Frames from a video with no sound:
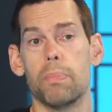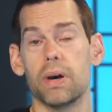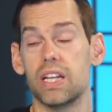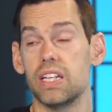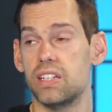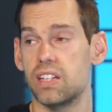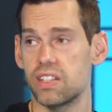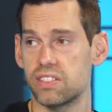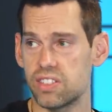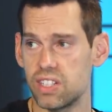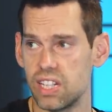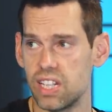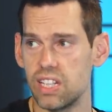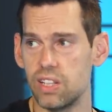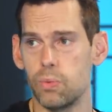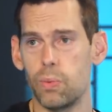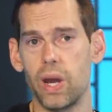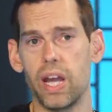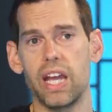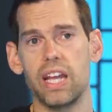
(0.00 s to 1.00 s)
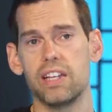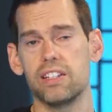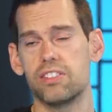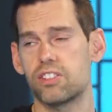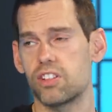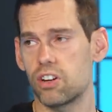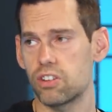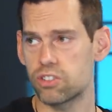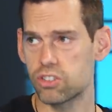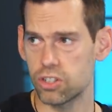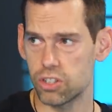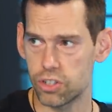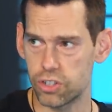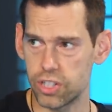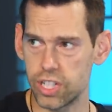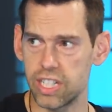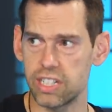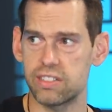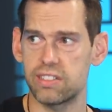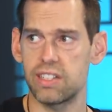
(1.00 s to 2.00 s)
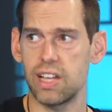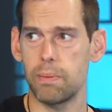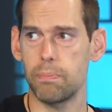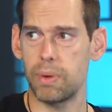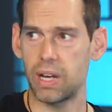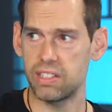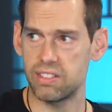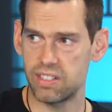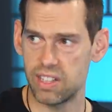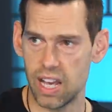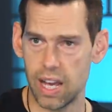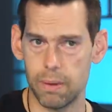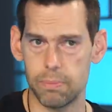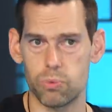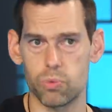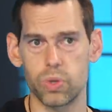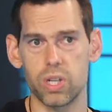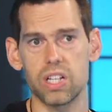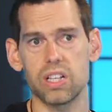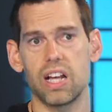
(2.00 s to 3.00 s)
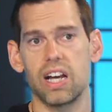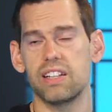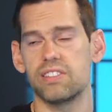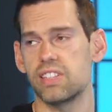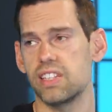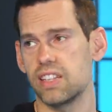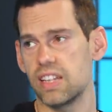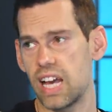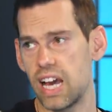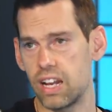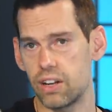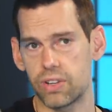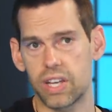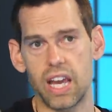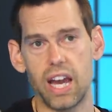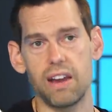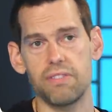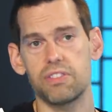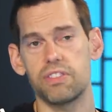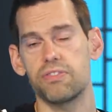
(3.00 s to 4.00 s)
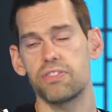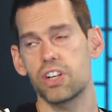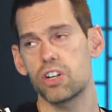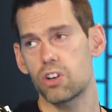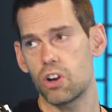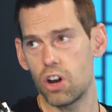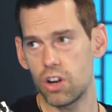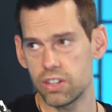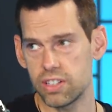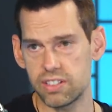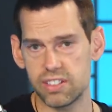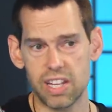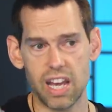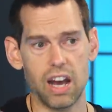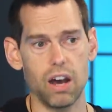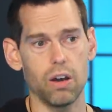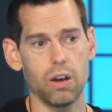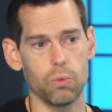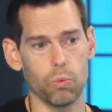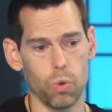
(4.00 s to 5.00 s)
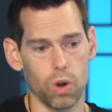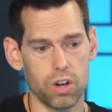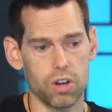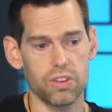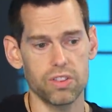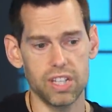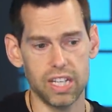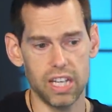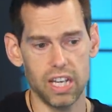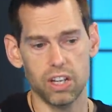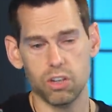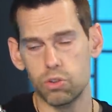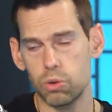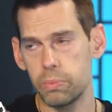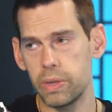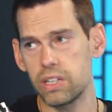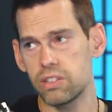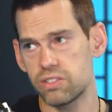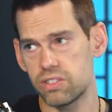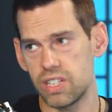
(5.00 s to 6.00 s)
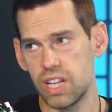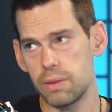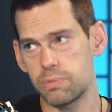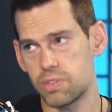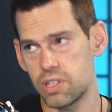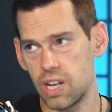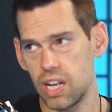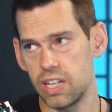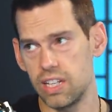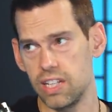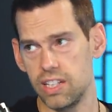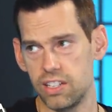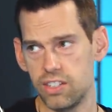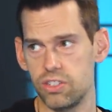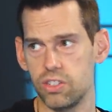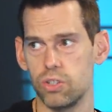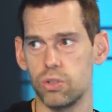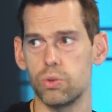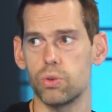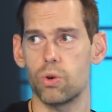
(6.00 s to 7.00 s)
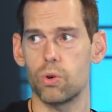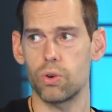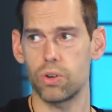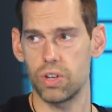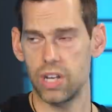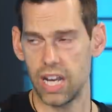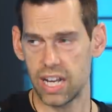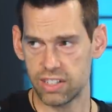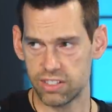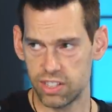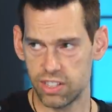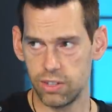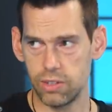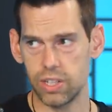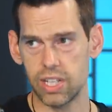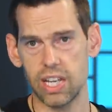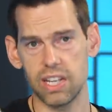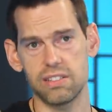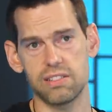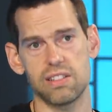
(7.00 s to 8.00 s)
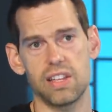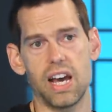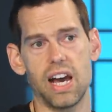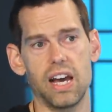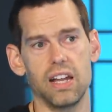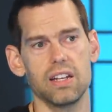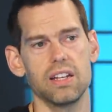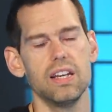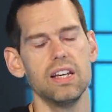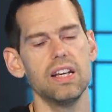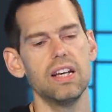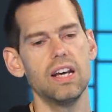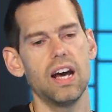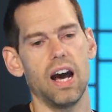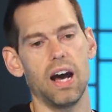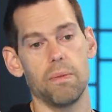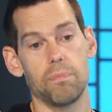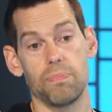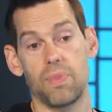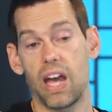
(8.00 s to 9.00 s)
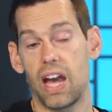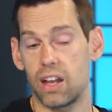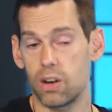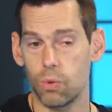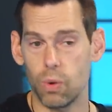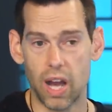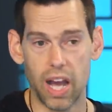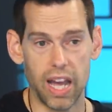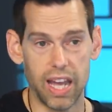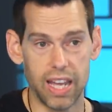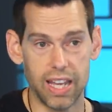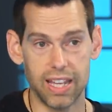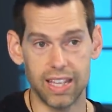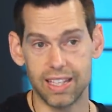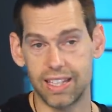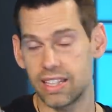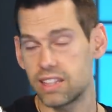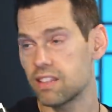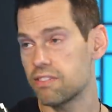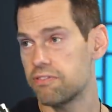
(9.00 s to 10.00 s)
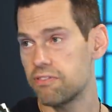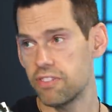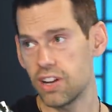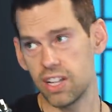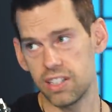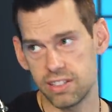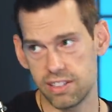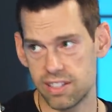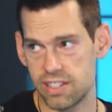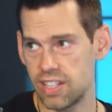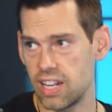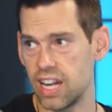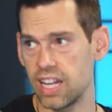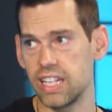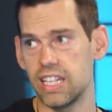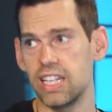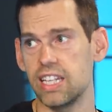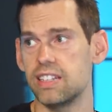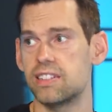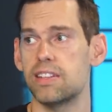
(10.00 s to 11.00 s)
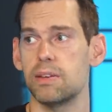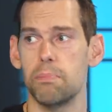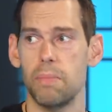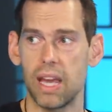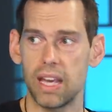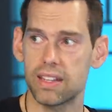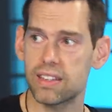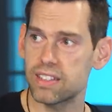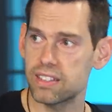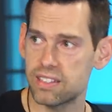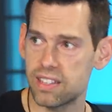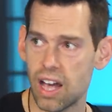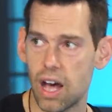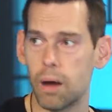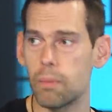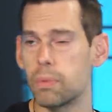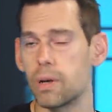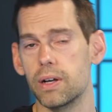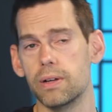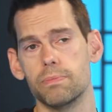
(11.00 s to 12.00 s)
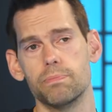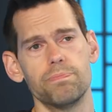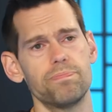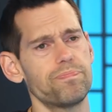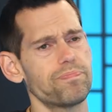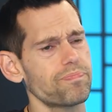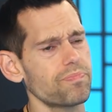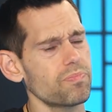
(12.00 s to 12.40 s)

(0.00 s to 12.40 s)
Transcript: But he does it anyway, and he starts learning step by step, realizing that, okay, I have to figure all this out, and what are the incremental steps that I need to do in order to execute against that? How do I get the funds that I need to make this album?